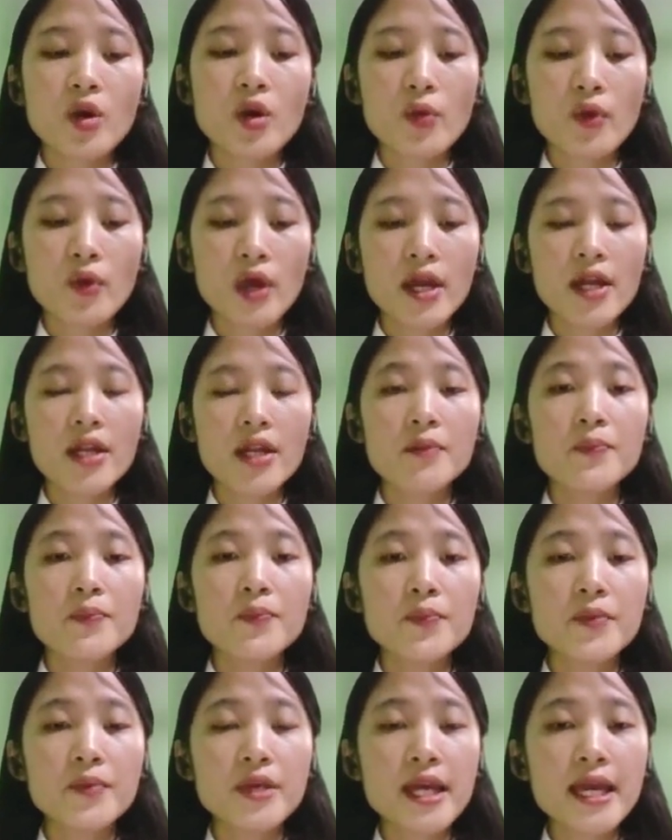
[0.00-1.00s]
where
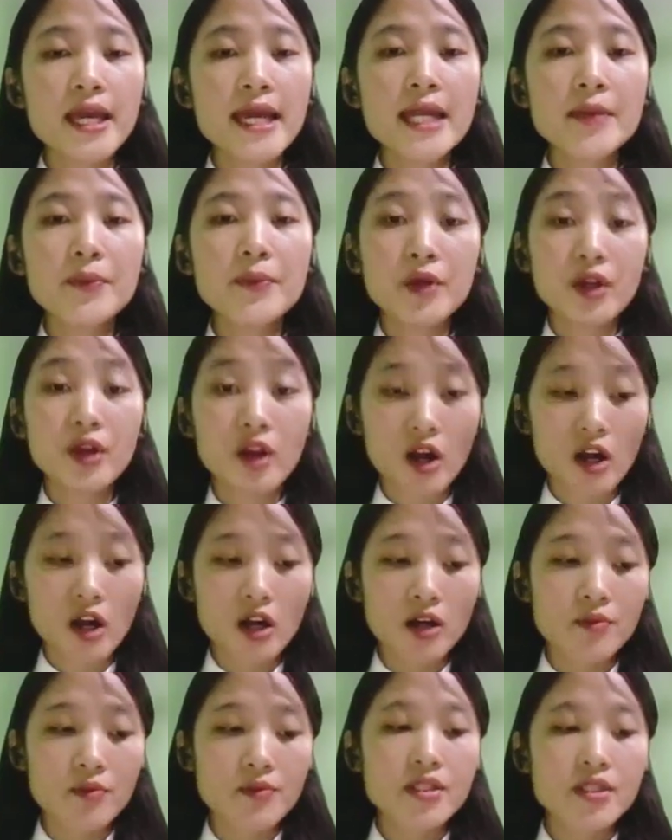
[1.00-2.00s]
air
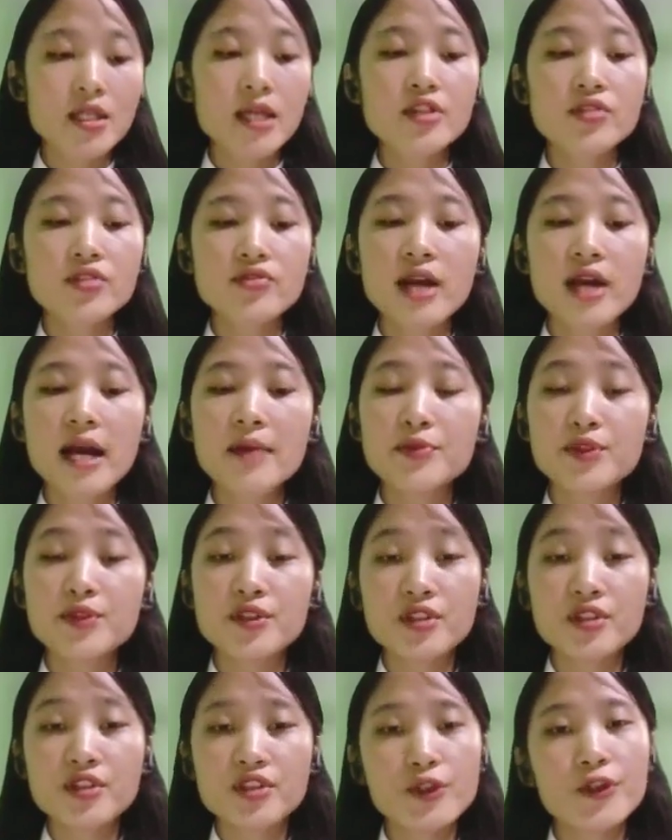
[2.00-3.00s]
becomes trapped
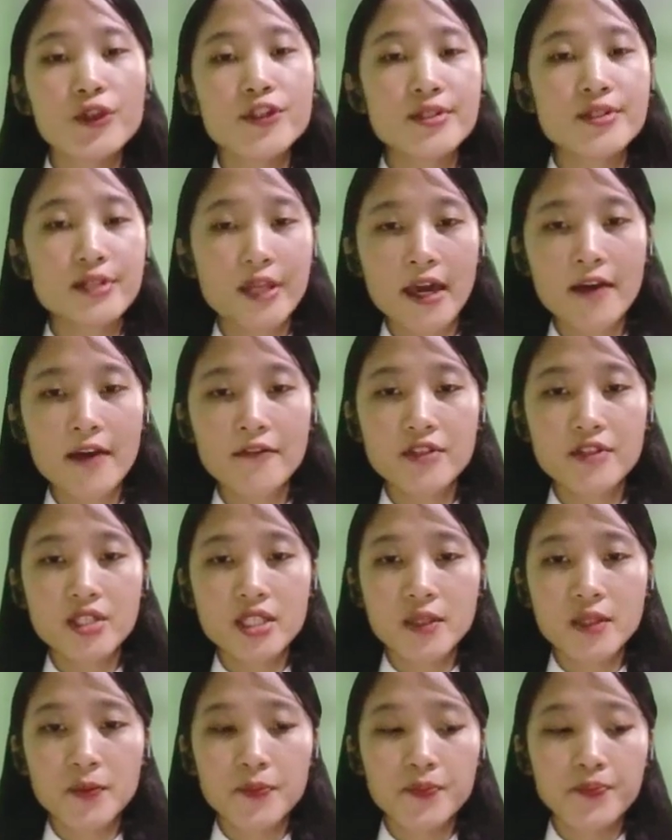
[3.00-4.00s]
in the chest
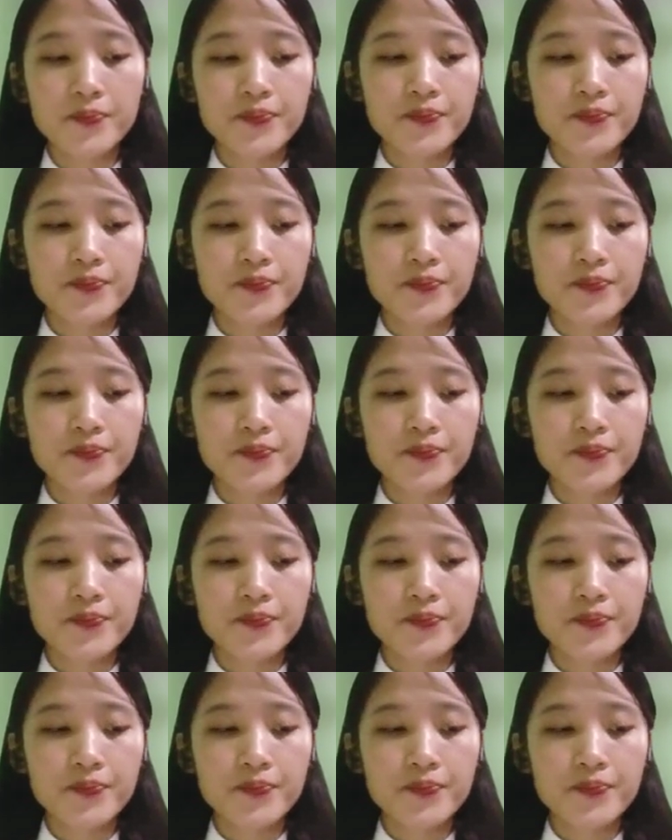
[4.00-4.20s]
cavity,